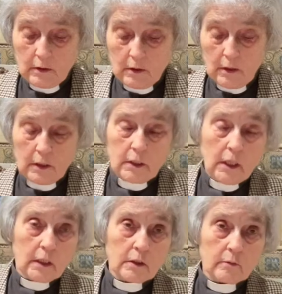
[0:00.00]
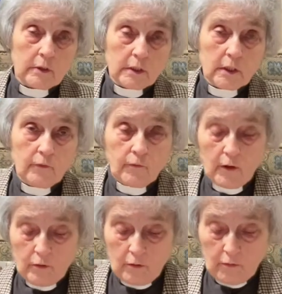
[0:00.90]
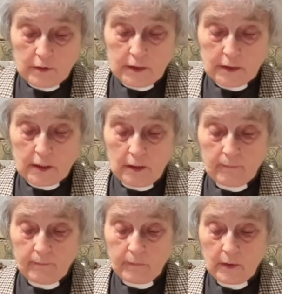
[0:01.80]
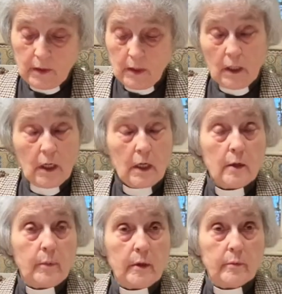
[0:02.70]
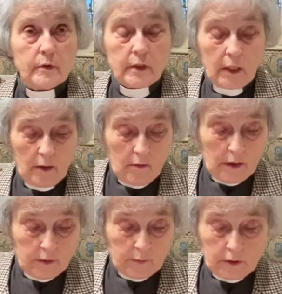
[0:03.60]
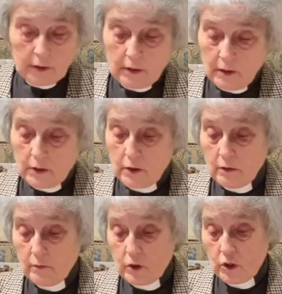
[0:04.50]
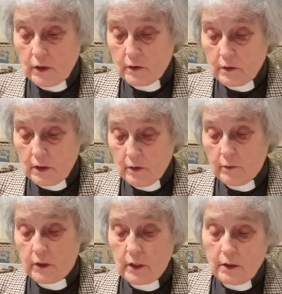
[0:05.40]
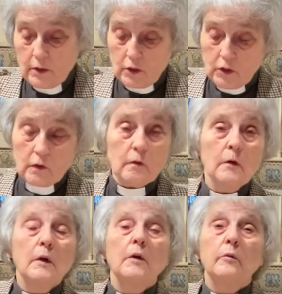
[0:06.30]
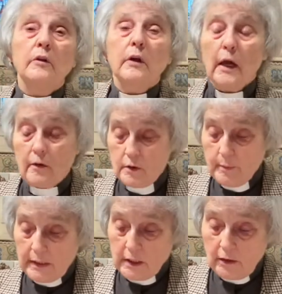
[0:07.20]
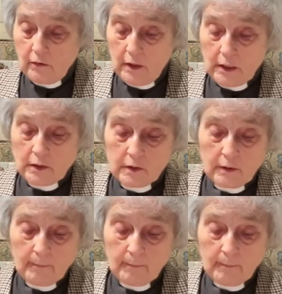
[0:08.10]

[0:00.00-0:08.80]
And yet we see folk resisting. I hear people say, oh, I don't want anything to do with Jesus. I don't want anything to do with charismatic things.